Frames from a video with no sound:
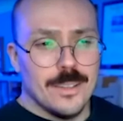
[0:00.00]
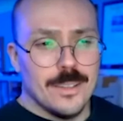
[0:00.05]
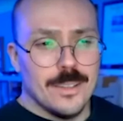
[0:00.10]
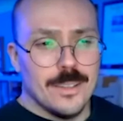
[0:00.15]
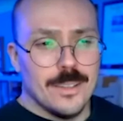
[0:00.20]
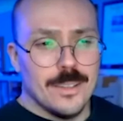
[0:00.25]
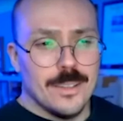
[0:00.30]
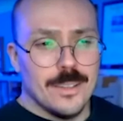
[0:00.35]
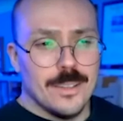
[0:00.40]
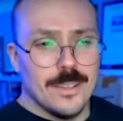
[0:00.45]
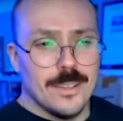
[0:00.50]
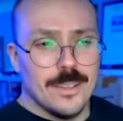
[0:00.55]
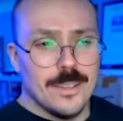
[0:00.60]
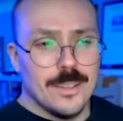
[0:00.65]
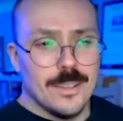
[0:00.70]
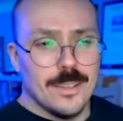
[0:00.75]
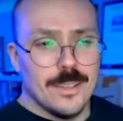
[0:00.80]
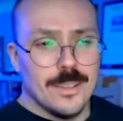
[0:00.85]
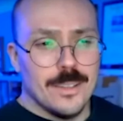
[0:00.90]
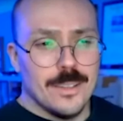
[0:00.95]

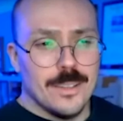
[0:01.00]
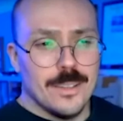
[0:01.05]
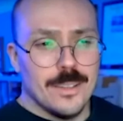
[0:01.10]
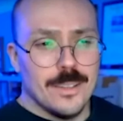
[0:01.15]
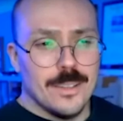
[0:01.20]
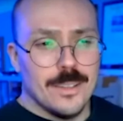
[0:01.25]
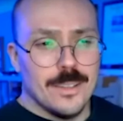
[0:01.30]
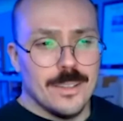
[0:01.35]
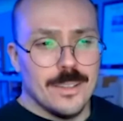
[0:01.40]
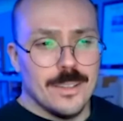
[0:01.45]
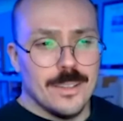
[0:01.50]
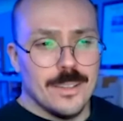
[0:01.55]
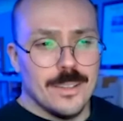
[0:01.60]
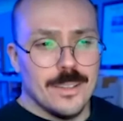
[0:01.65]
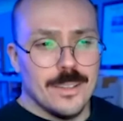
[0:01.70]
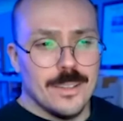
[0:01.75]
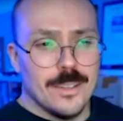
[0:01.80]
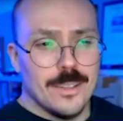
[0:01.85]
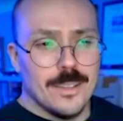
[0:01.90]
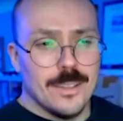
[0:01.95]

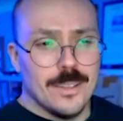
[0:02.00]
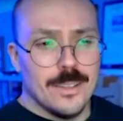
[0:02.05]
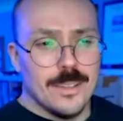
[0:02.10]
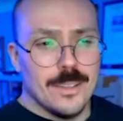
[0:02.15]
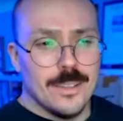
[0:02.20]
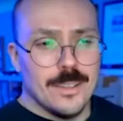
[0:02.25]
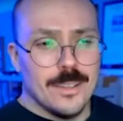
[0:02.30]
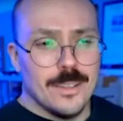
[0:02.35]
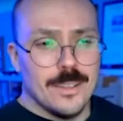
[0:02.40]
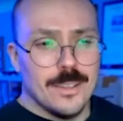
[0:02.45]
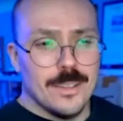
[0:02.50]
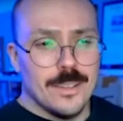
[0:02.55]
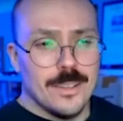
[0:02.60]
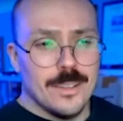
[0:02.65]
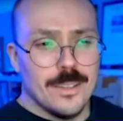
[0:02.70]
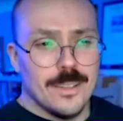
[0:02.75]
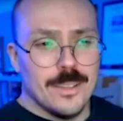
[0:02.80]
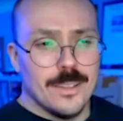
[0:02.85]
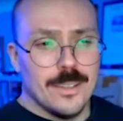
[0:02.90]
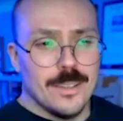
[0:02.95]

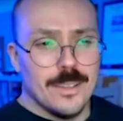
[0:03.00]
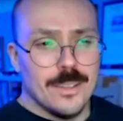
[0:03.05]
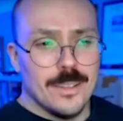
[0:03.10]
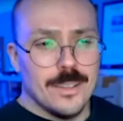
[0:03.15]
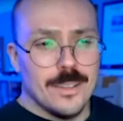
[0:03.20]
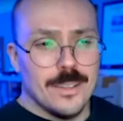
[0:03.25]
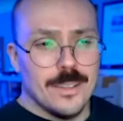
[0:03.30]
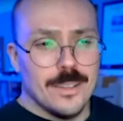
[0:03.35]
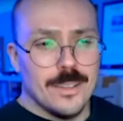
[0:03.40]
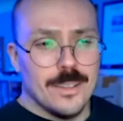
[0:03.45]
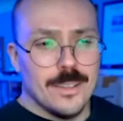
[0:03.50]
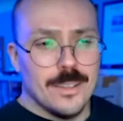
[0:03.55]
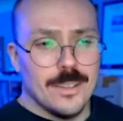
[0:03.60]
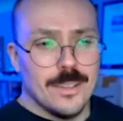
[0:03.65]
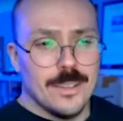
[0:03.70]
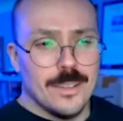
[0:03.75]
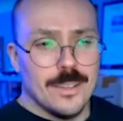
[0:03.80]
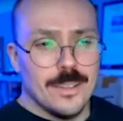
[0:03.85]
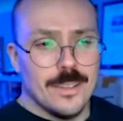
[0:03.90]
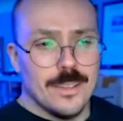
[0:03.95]

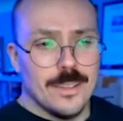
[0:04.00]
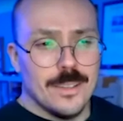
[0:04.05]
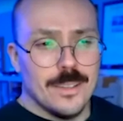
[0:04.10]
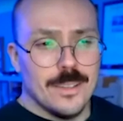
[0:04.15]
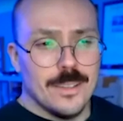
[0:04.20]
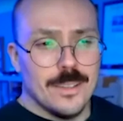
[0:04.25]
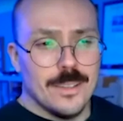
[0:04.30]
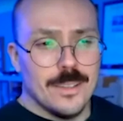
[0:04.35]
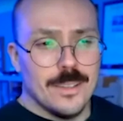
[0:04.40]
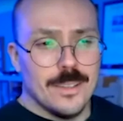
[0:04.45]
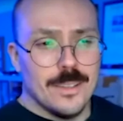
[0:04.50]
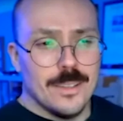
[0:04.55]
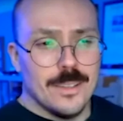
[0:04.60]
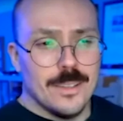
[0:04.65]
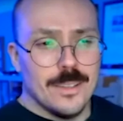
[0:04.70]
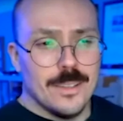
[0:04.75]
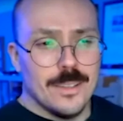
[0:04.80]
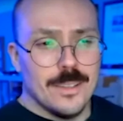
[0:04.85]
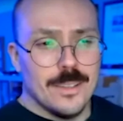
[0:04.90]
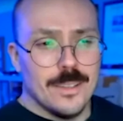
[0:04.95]

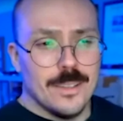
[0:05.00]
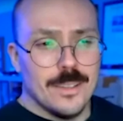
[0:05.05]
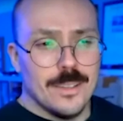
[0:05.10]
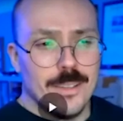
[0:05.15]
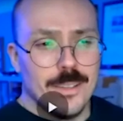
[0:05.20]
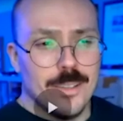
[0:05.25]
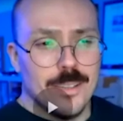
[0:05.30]
The person shown says nothing.